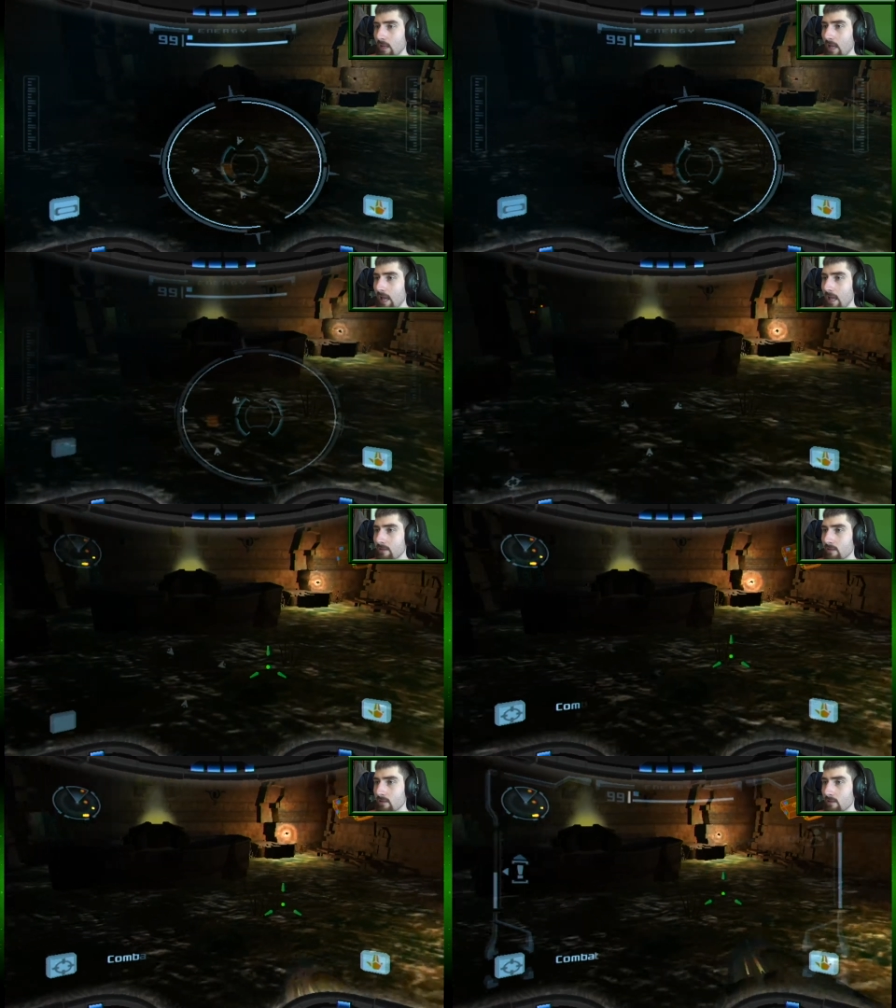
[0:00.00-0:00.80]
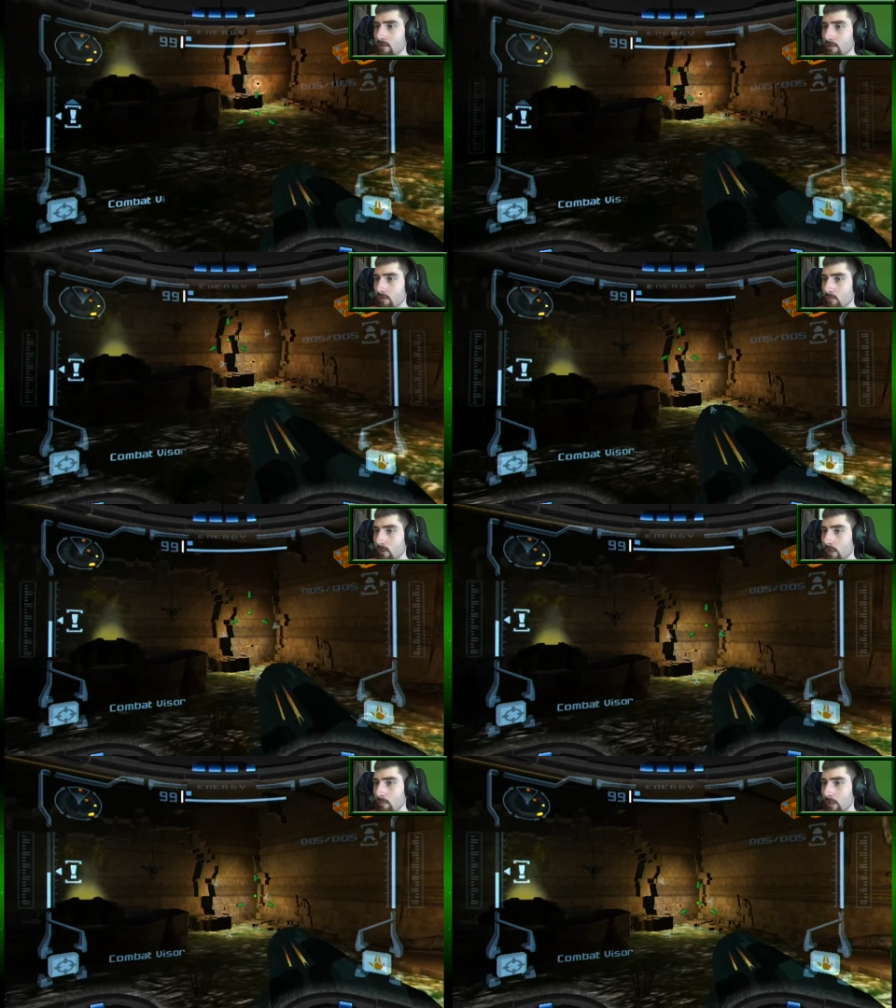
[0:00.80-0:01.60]
Hazardous is
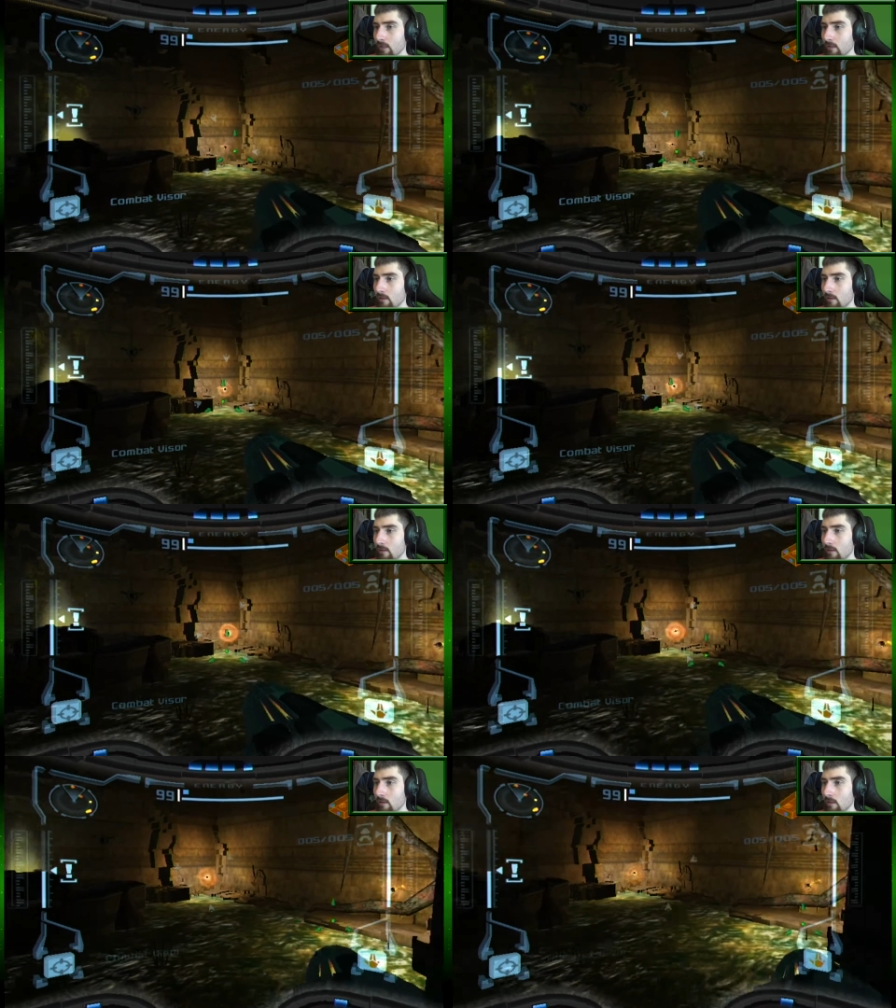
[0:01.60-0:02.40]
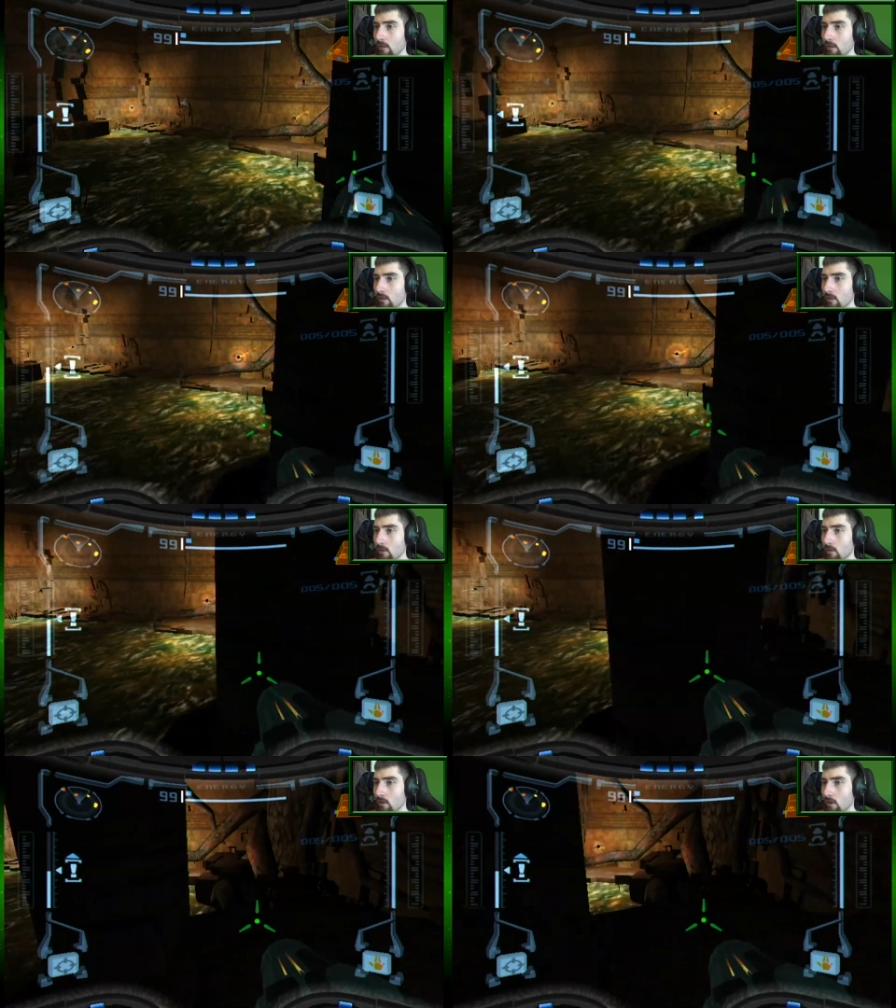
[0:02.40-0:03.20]
what I meant.
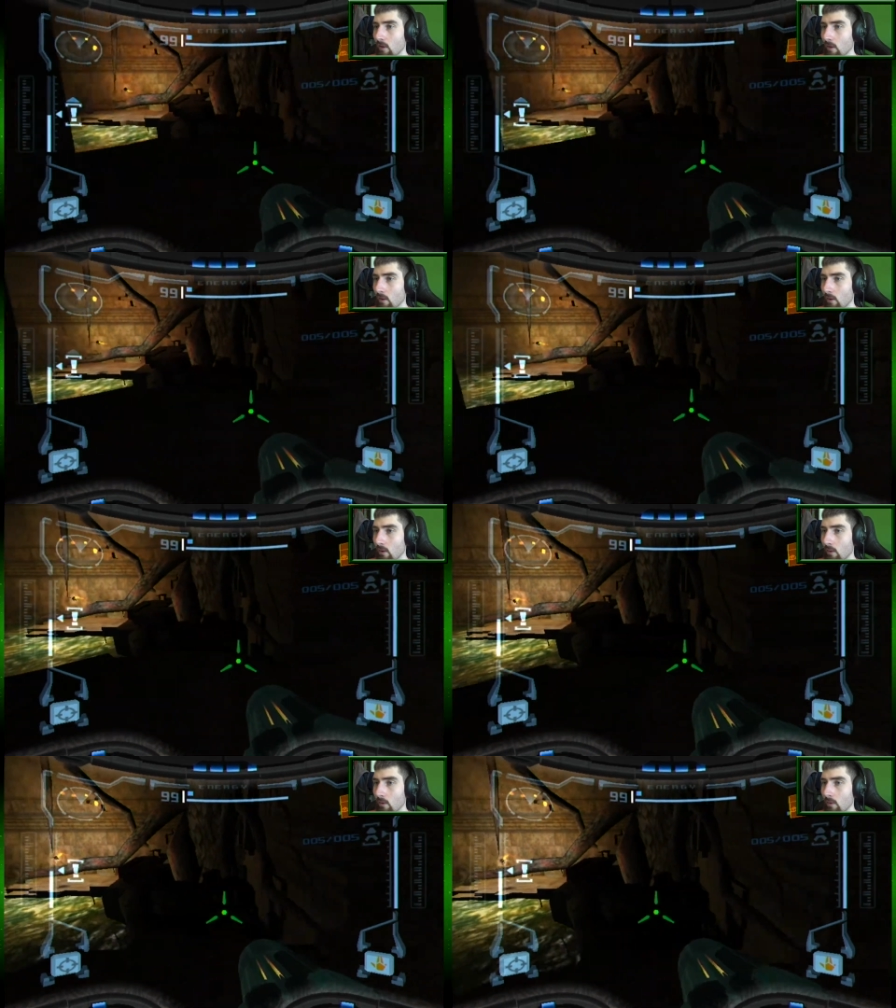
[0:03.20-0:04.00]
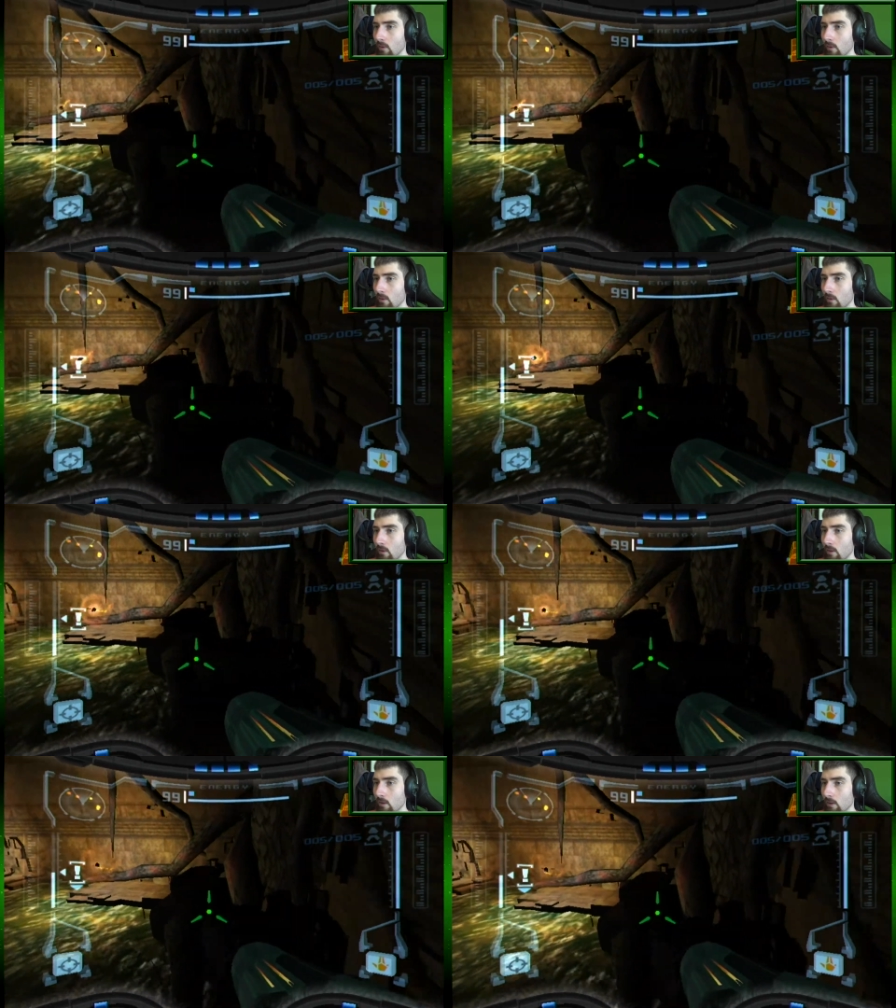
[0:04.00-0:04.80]
So,
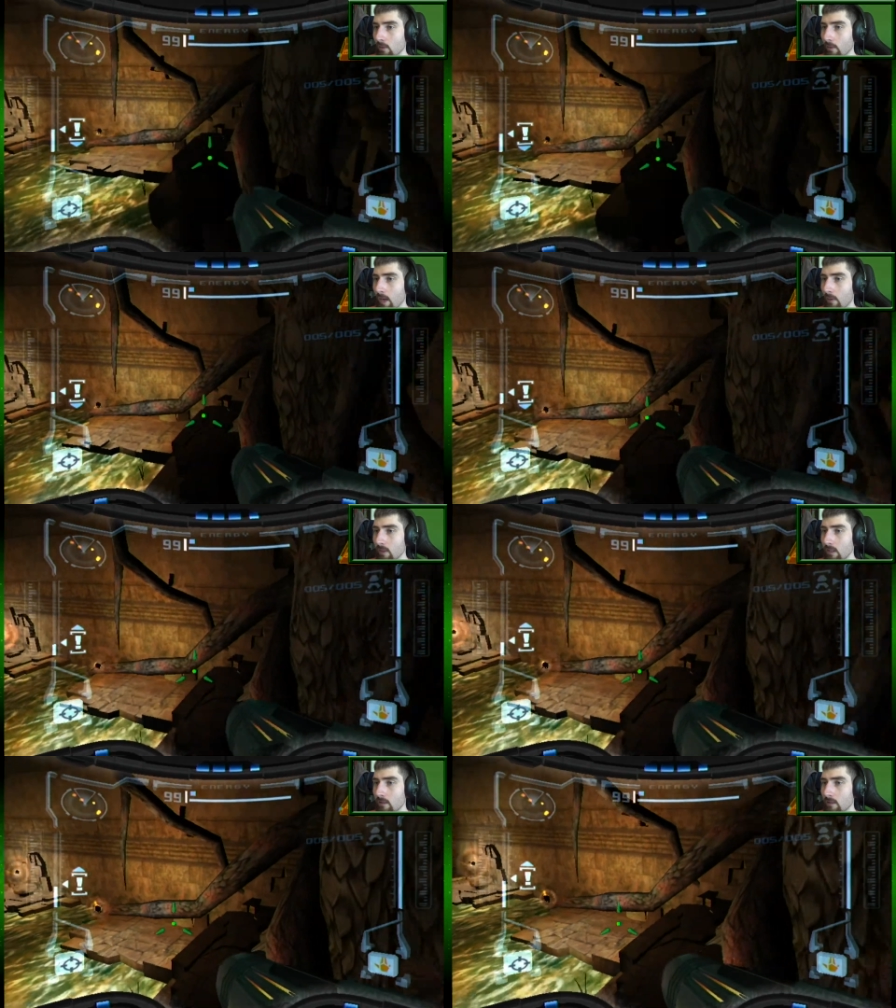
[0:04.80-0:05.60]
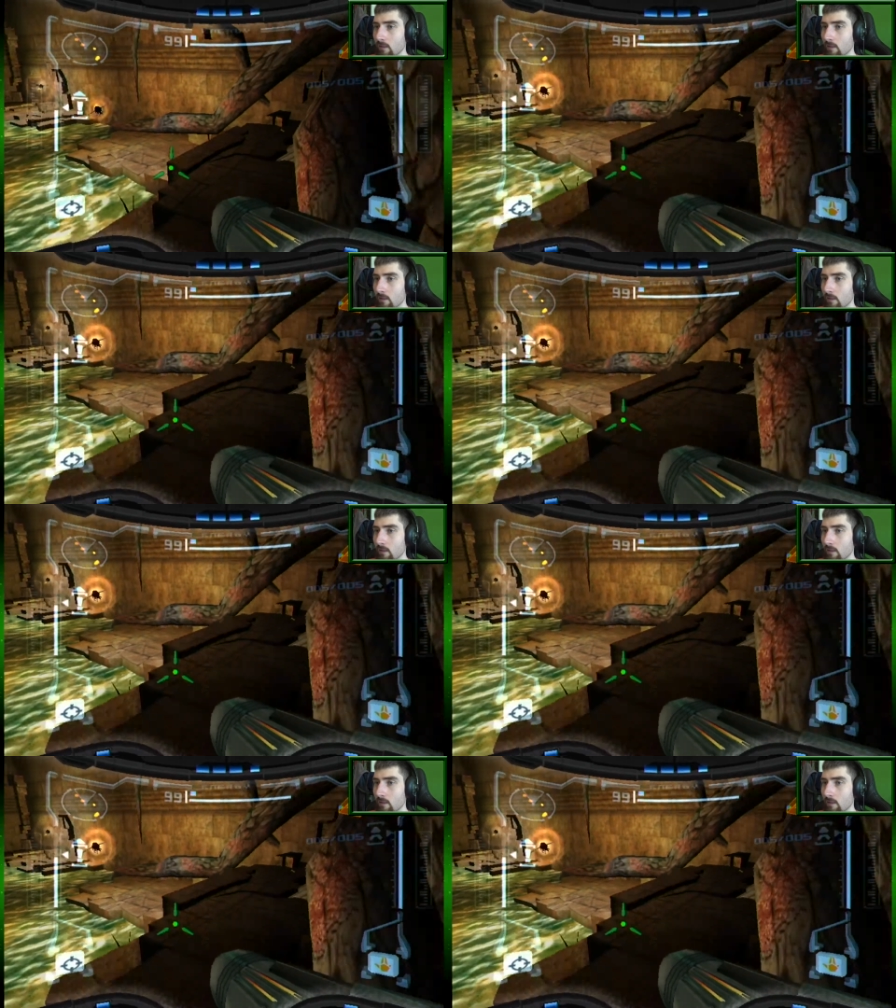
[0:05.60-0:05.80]
go around it.